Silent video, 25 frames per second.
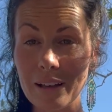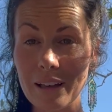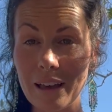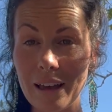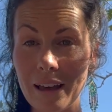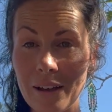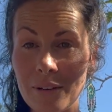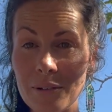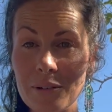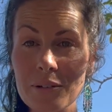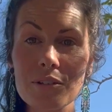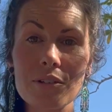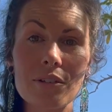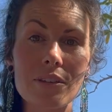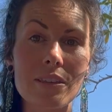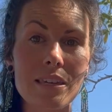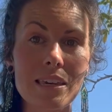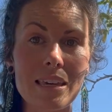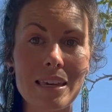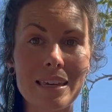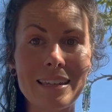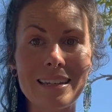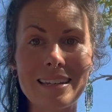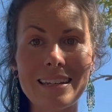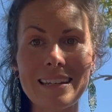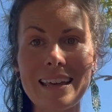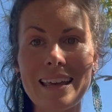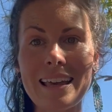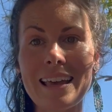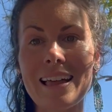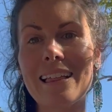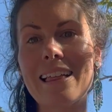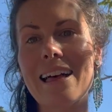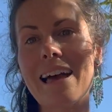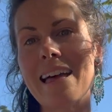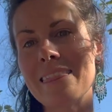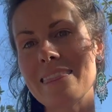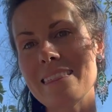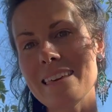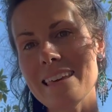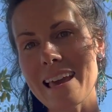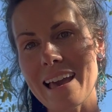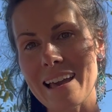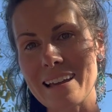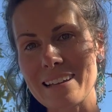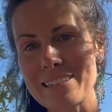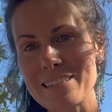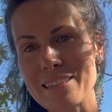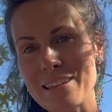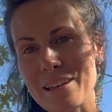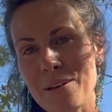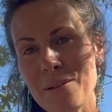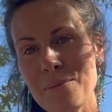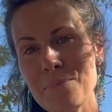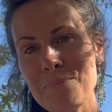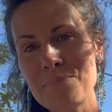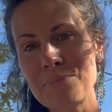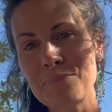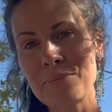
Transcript: count to the inhale and the exhale,